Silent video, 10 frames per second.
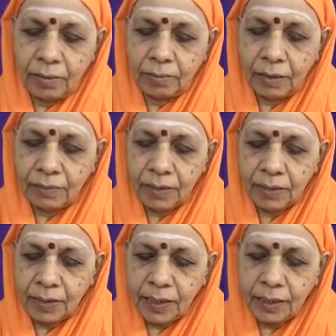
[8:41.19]

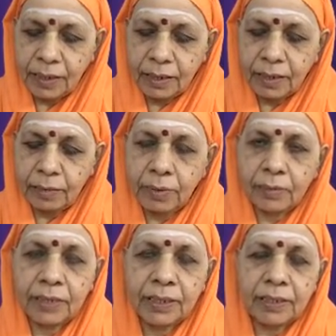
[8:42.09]
Bhavanti na
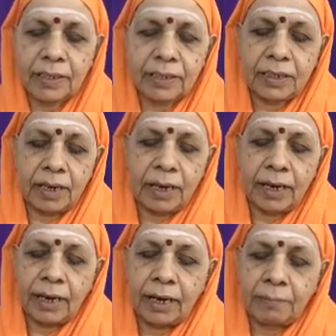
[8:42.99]
bhavanti
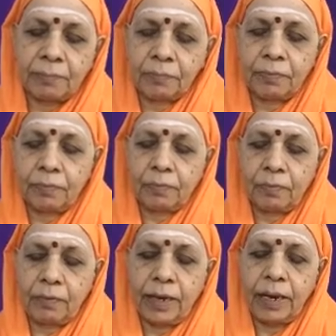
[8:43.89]
cha.
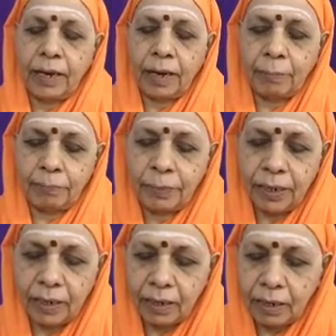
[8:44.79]
They
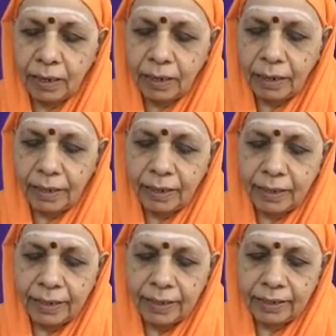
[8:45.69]
appear
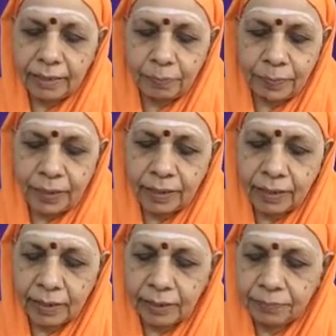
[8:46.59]
and
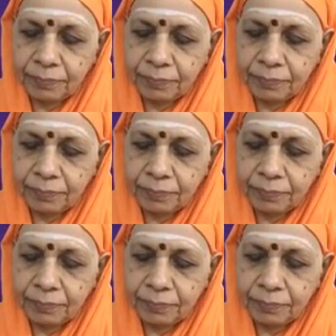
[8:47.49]
disappear.